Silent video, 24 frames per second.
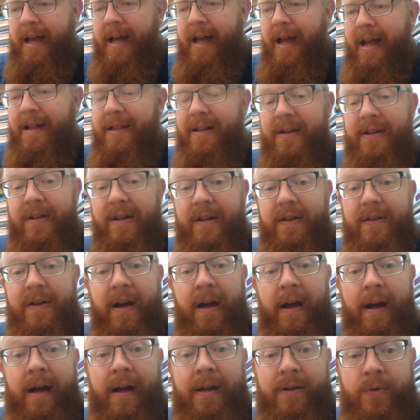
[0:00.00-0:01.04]
And this is,
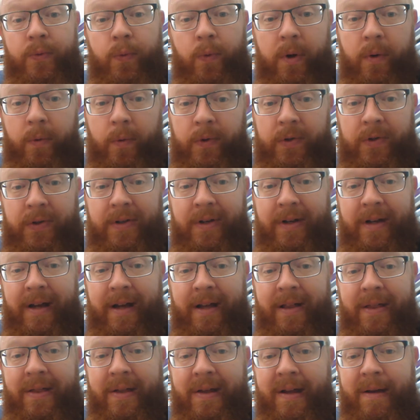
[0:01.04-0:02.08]
as we will see,
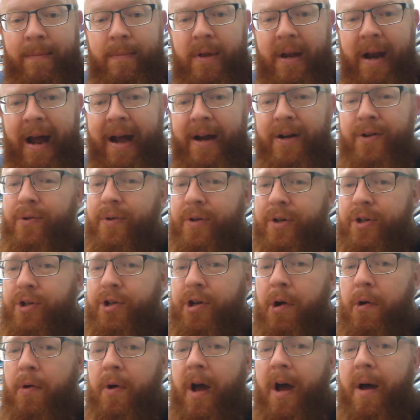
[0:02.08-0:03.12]
a theme that actually
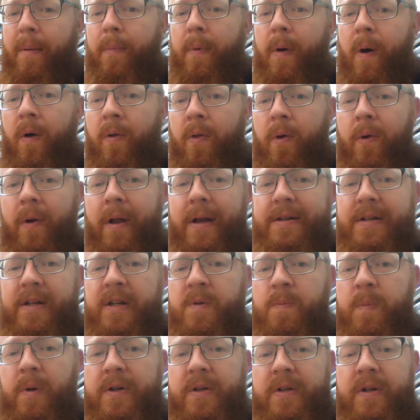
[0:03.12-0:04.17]
showed up, although less
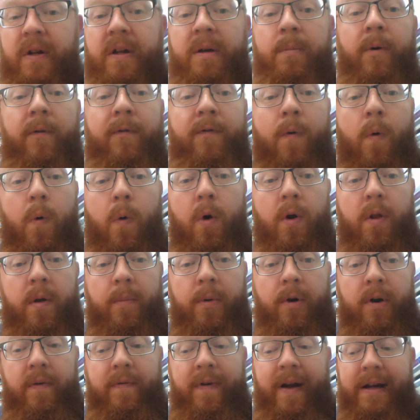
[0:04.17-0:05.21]
explicitly, before the
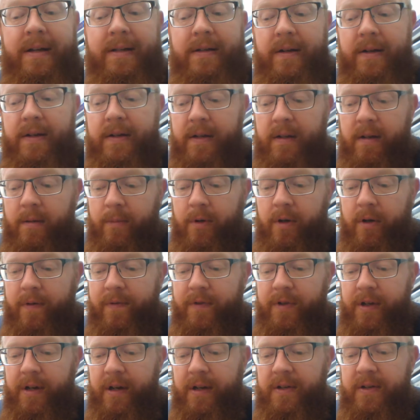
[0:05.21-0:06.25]
book of Exodus and the book of
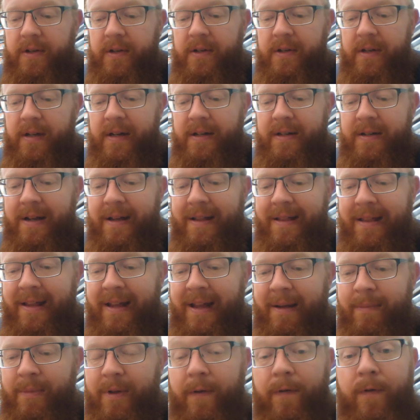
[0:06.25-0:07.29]
Genesis. It is a
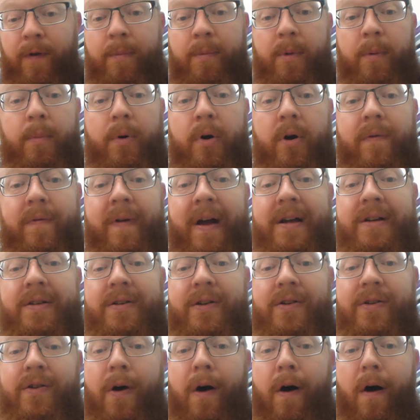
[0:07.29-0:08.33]
theme that from the book of
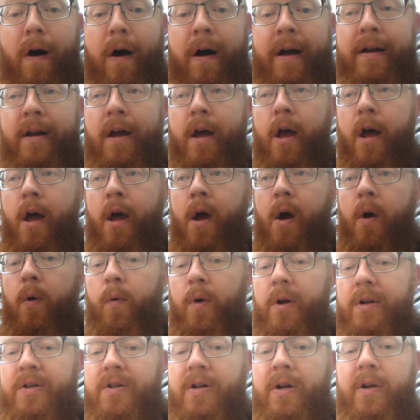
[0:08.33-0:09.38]
Exodus on
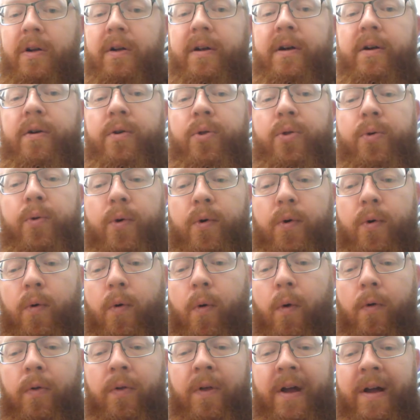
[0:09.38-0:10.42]
runs clear
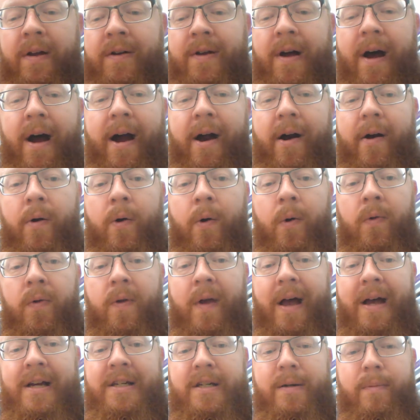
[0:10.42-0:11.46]
through the entire Old
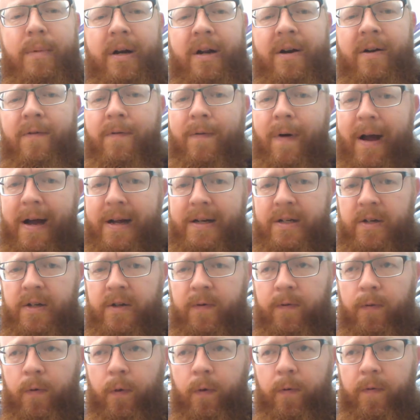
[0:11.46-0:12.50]
Testament, and it finds its
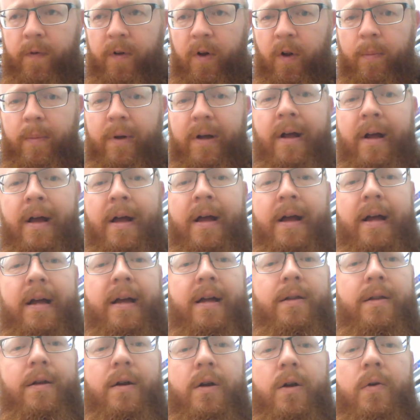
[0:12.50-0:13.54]
fulfillment
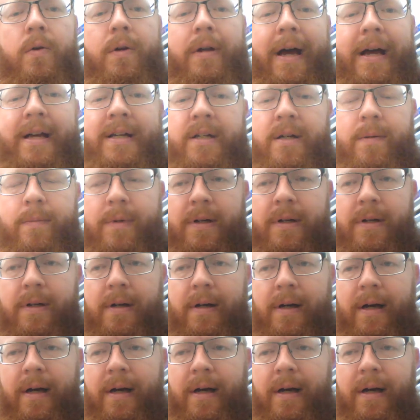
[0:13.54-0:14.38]
in the New Testament.